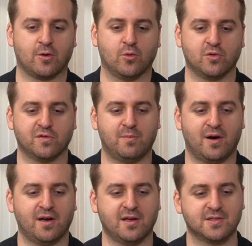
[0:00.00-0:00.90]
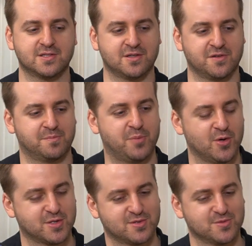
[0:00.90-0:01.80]
all of my sort of
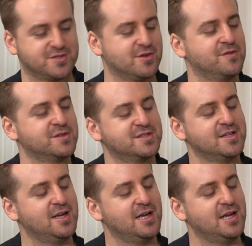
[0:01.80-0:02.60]
personal service